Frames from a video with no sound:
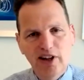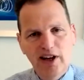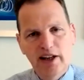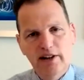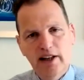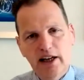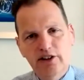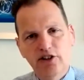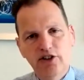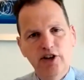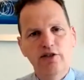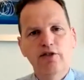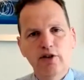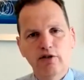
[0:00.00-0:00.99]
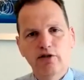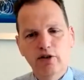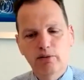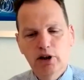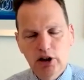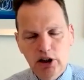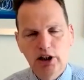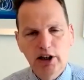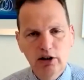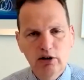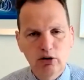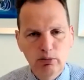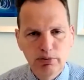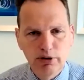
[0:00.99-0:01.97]
That's different from
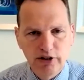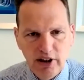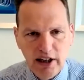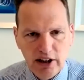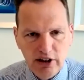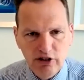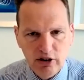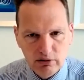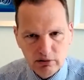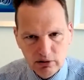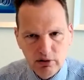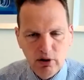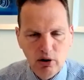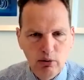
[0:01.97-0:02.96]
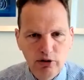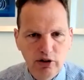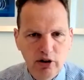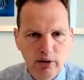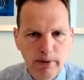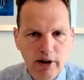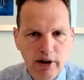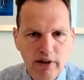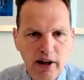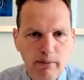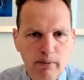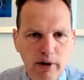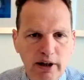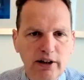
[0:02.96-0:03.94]
clinical protection. Always got to bear that
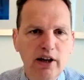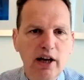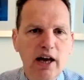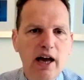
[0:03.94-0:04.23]
in mind.